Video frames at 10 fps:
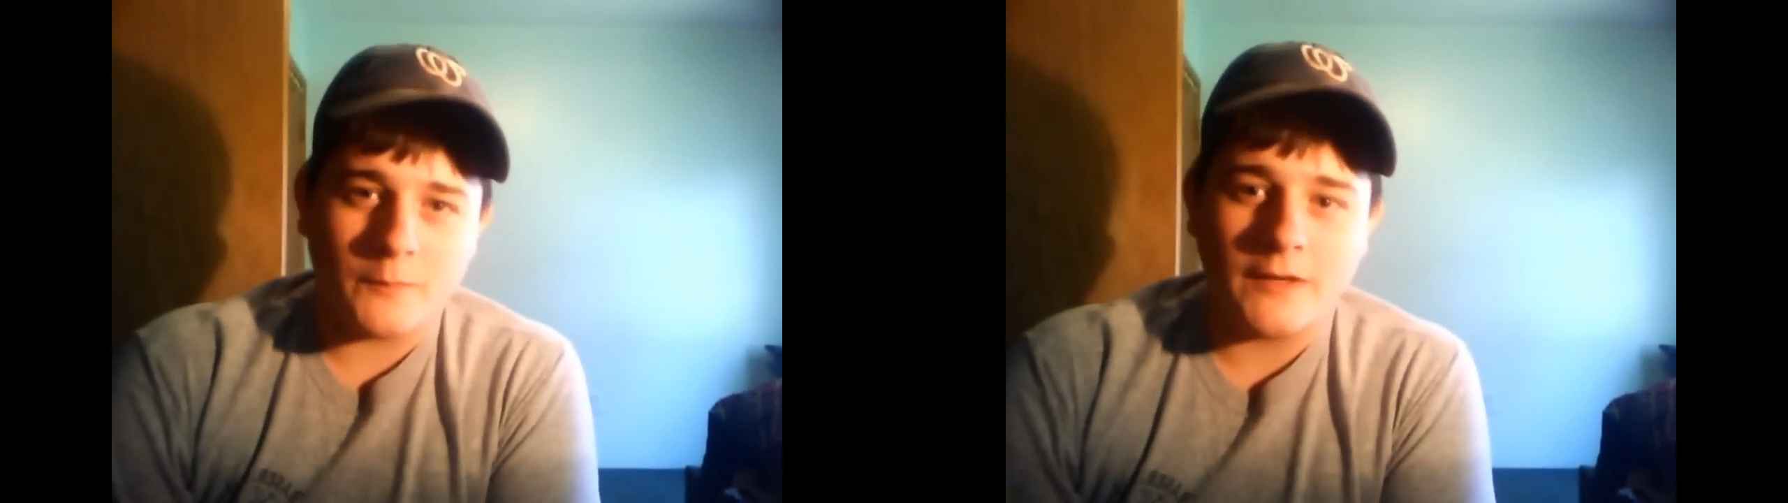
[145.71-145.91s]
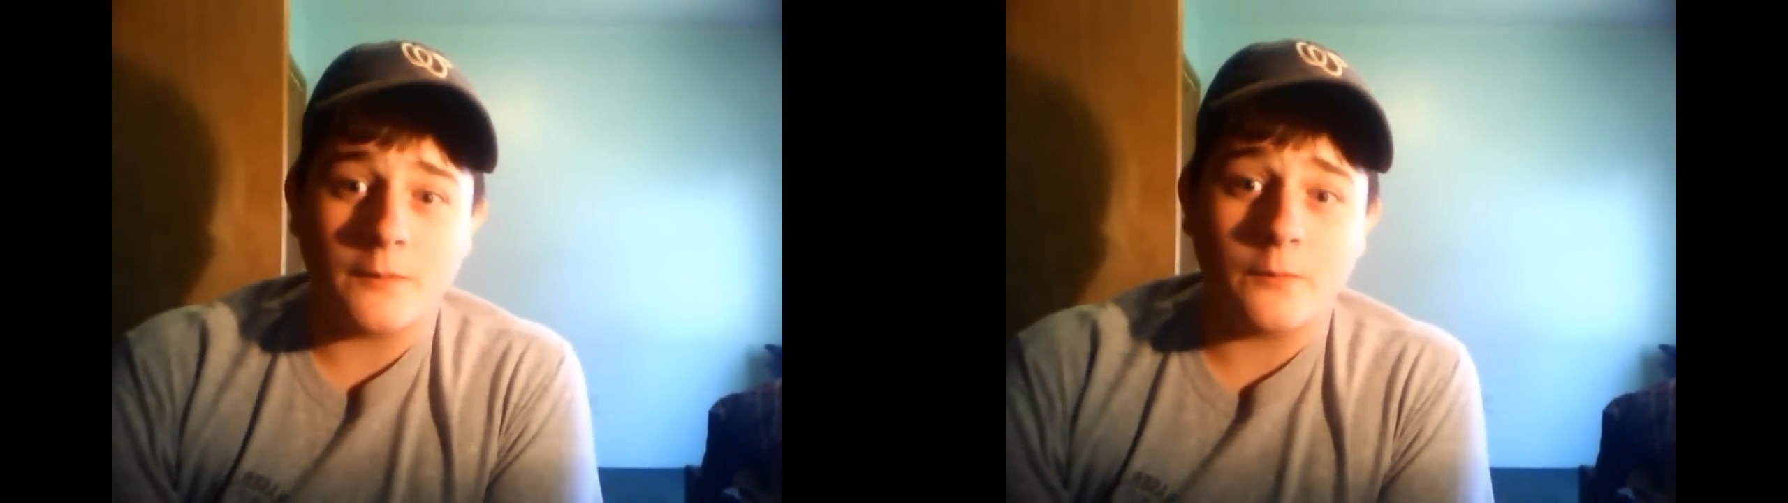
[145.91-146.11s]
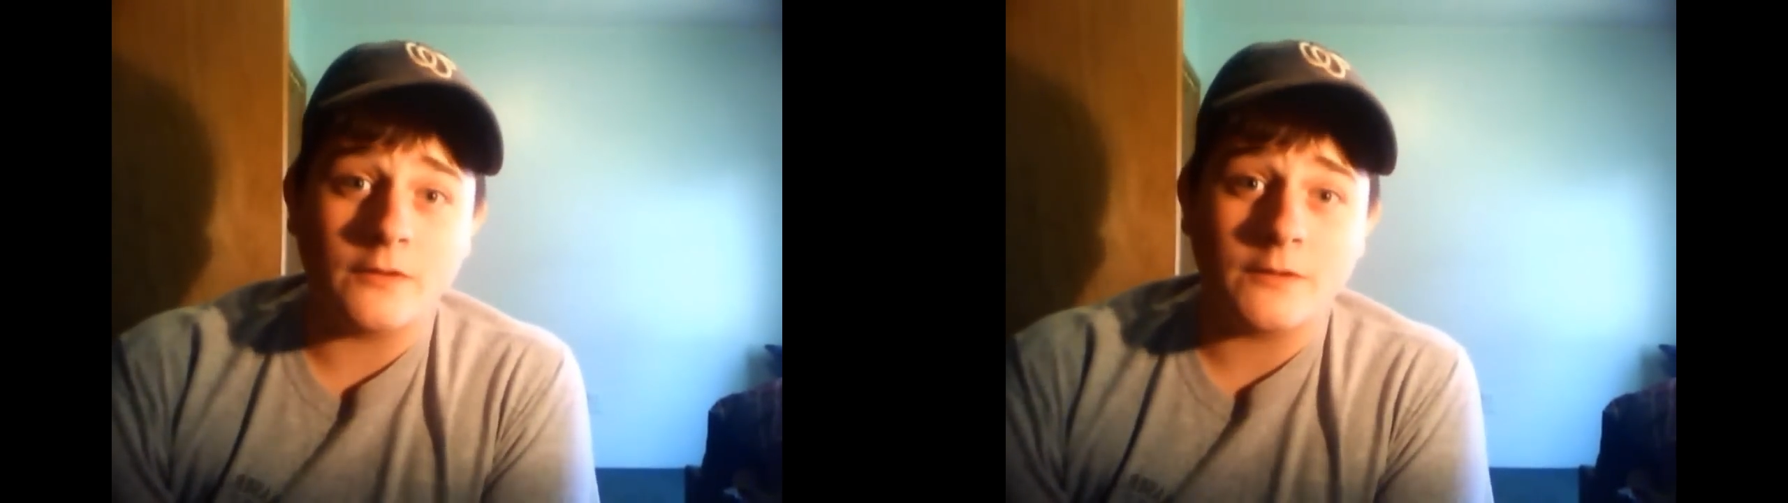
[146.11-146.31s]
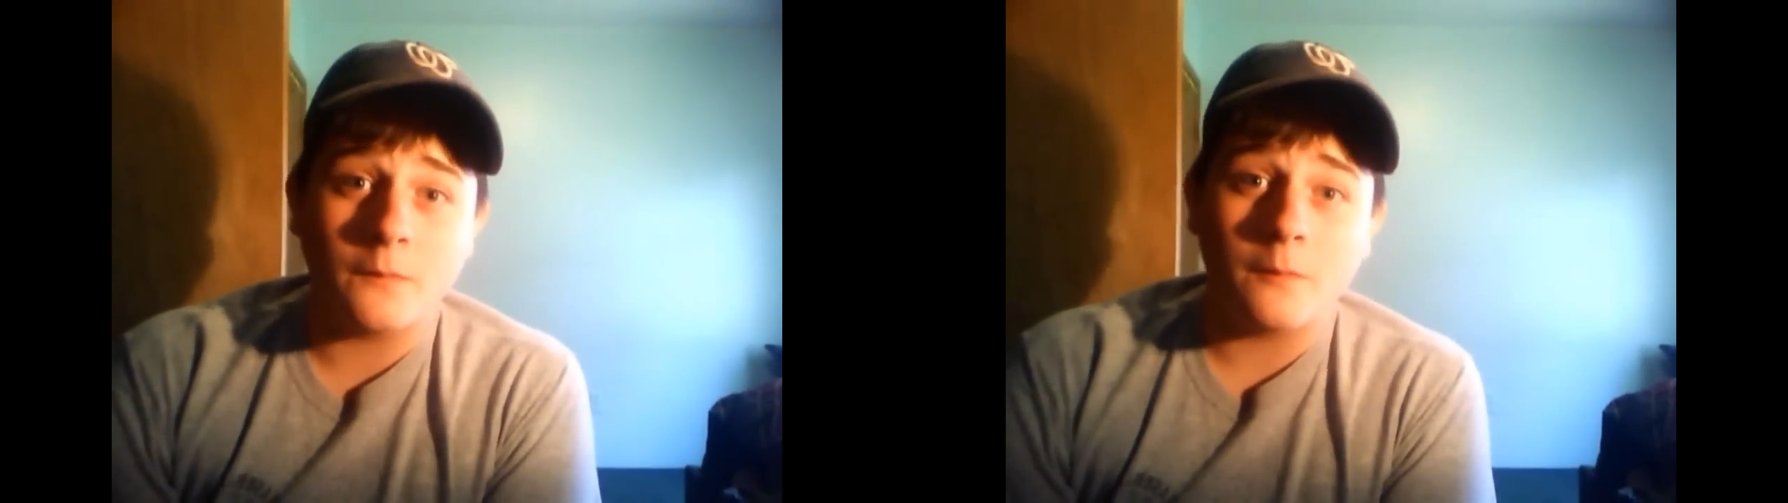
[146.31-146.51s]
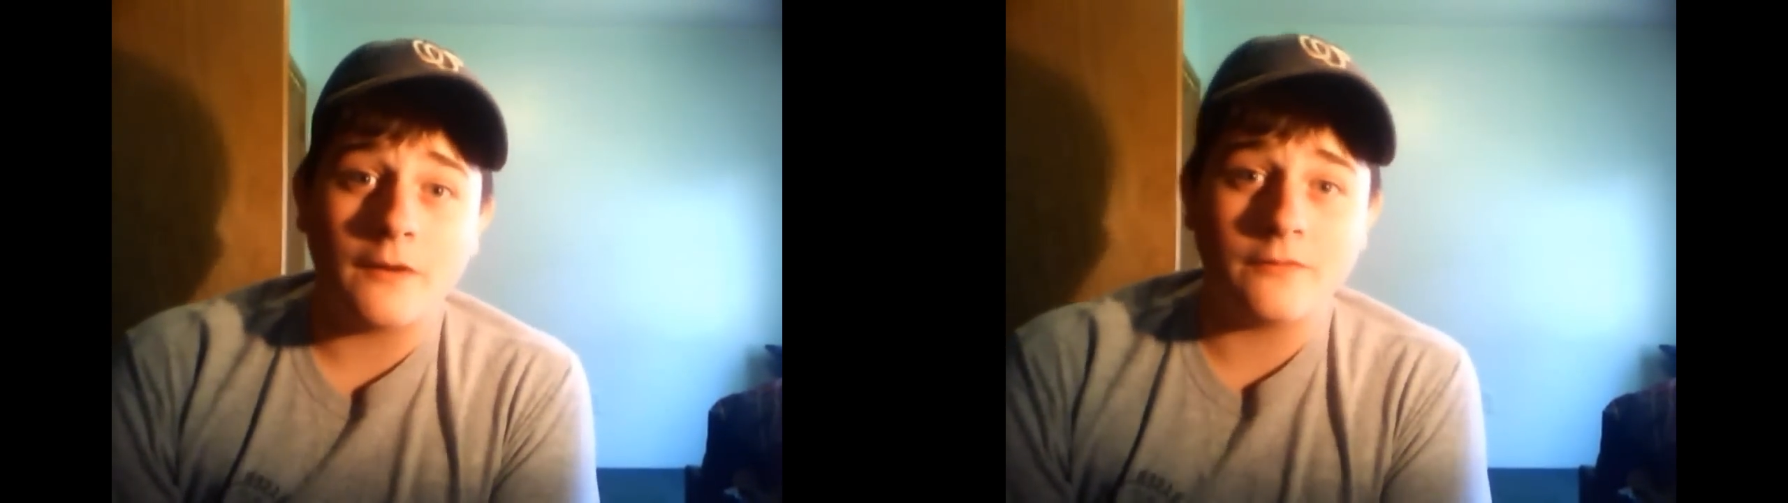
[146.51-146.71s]
meet up with some
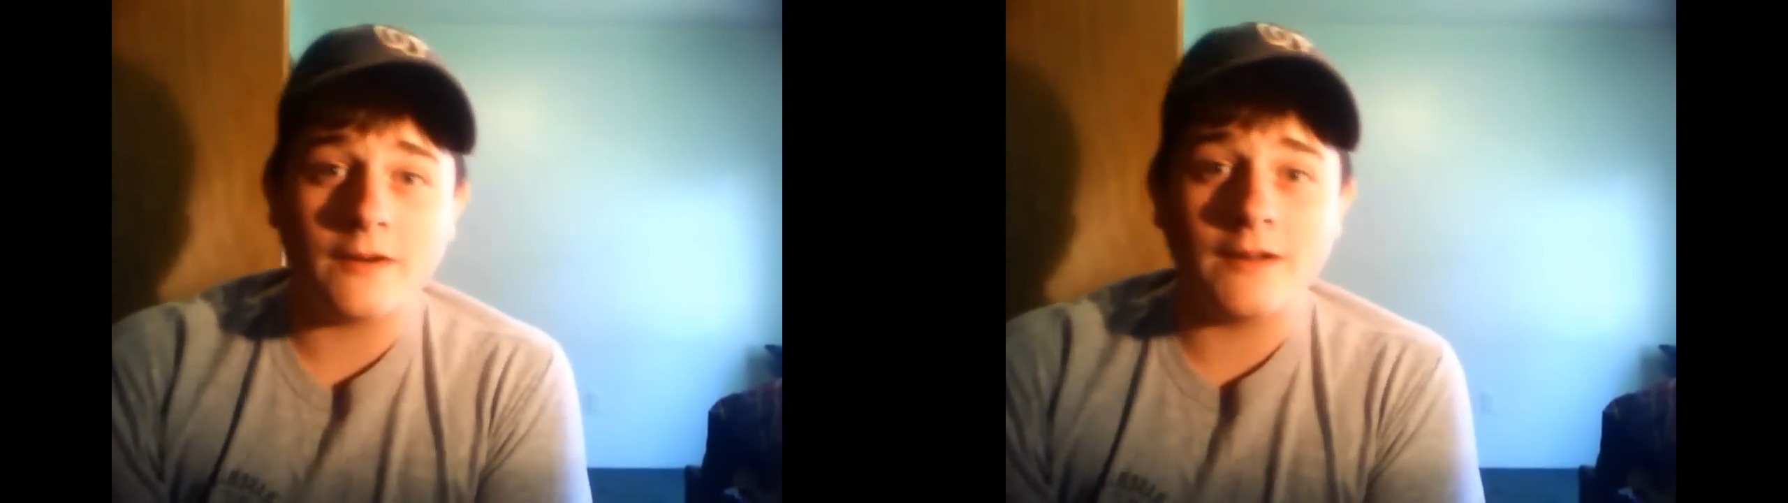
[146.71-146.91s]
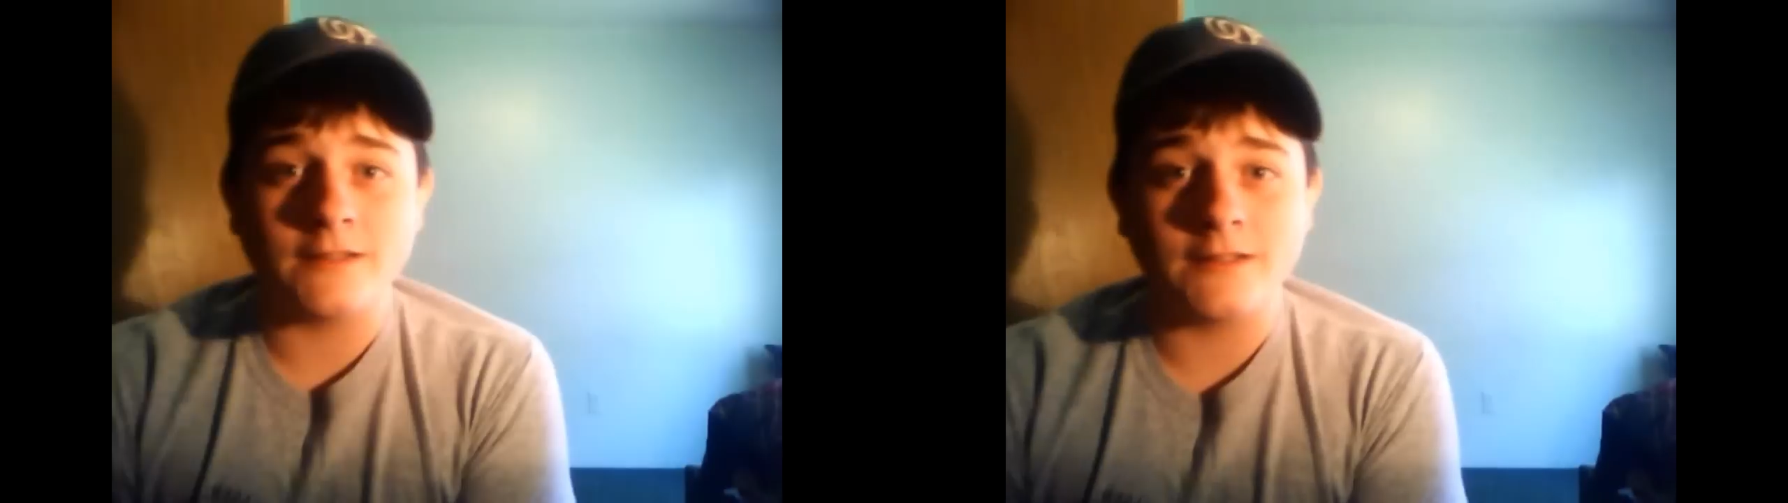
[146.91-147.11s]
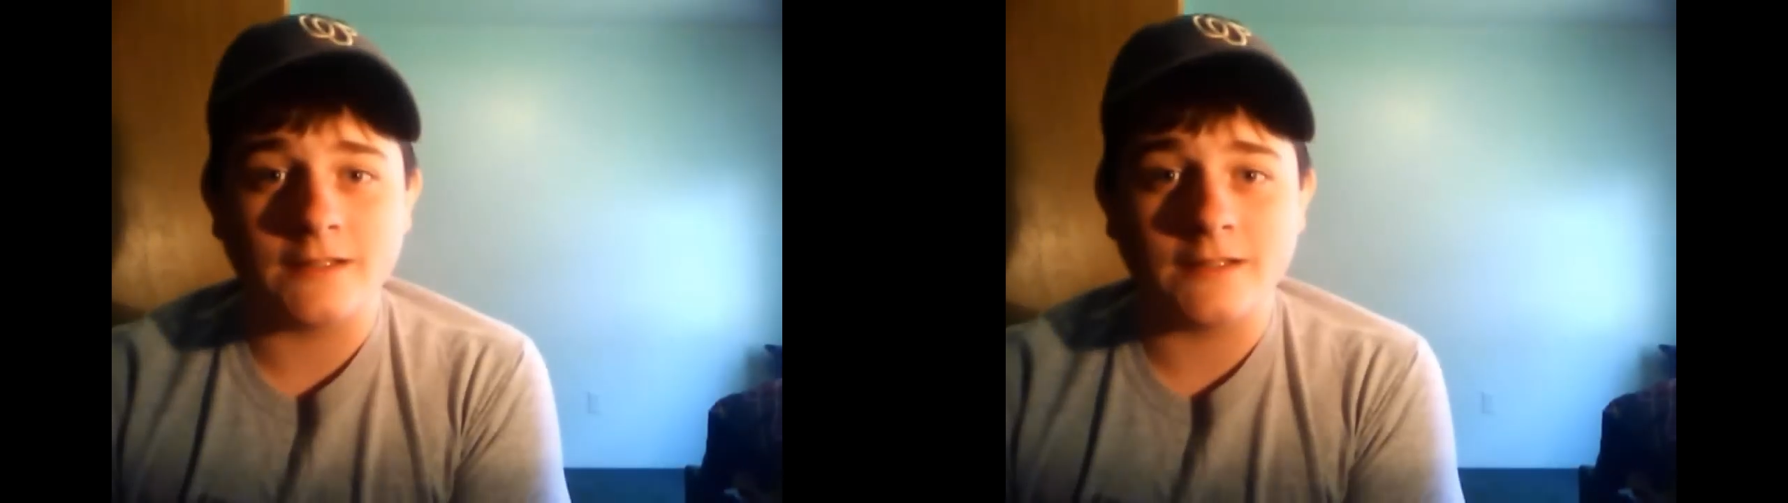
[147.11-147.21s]
of my friends